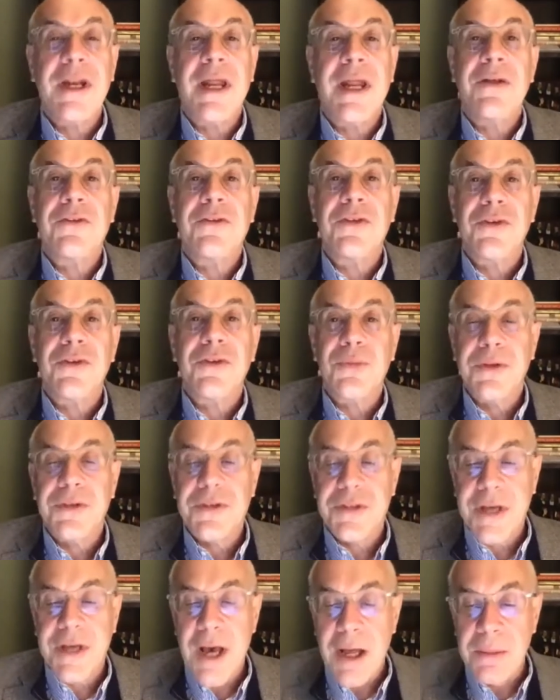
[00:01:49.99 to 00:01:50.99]
answers with
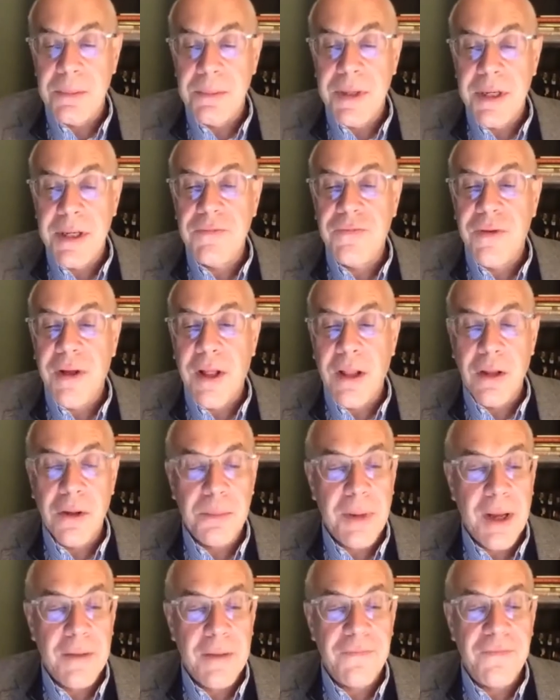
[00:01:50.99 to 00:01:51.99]
Scott and me, followed
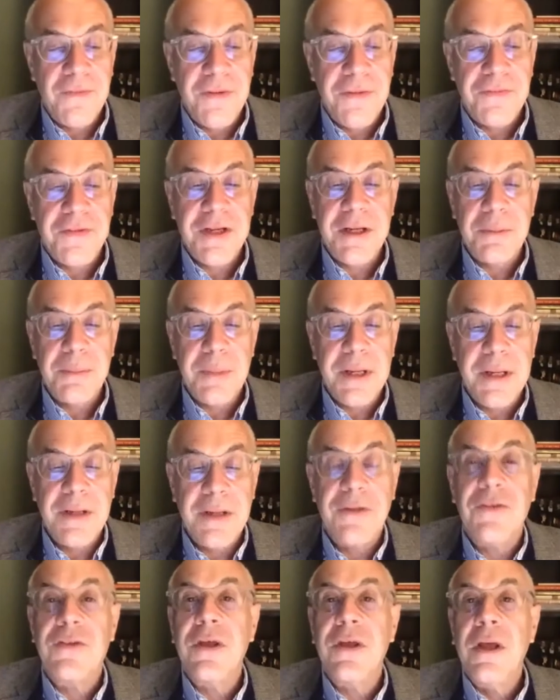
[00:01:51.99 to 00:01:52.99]
by 15
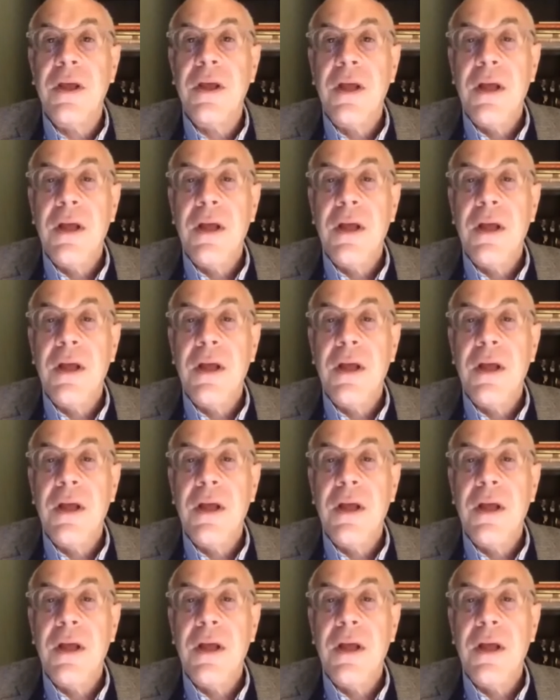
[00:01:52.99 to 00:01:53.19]
minutes